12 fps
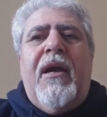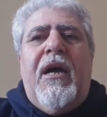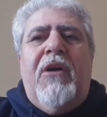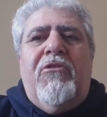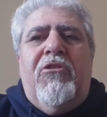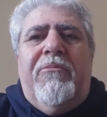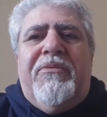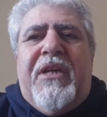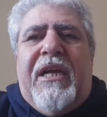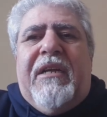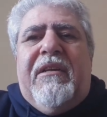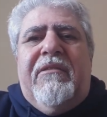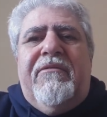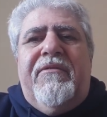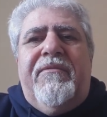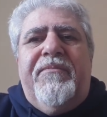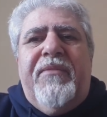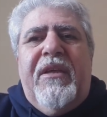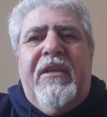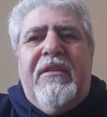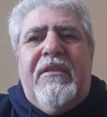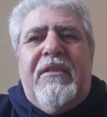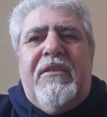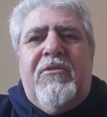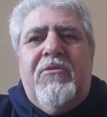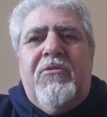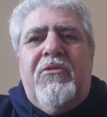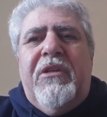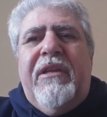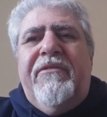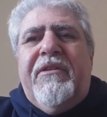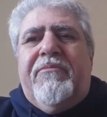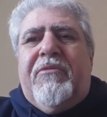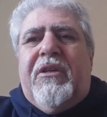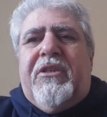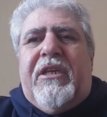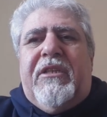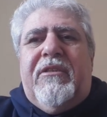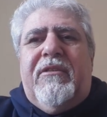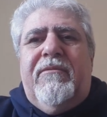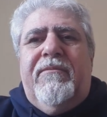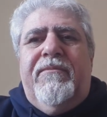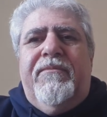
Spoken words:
our objective is to deliver projects.